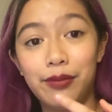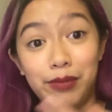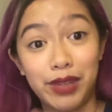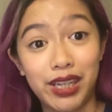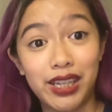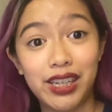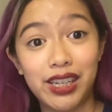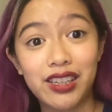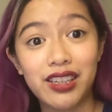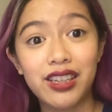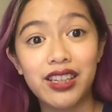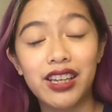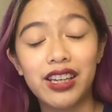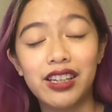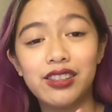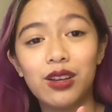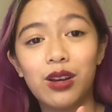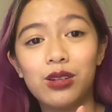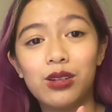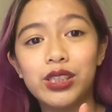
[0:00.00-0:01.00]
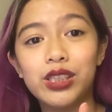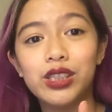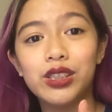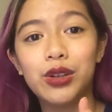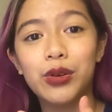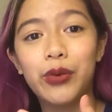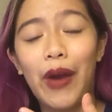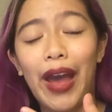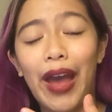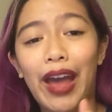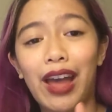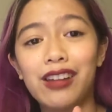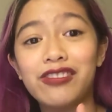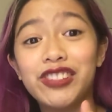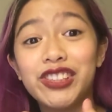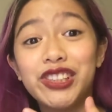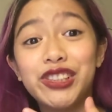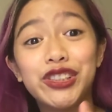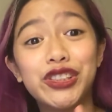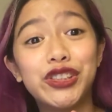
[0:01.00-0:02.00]
media, it's also
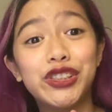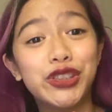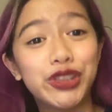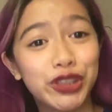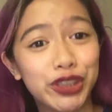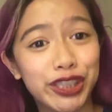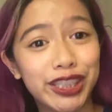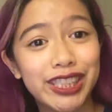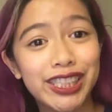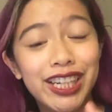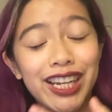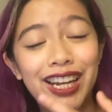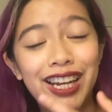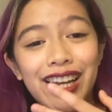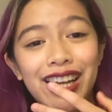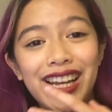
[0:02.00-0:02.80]
having good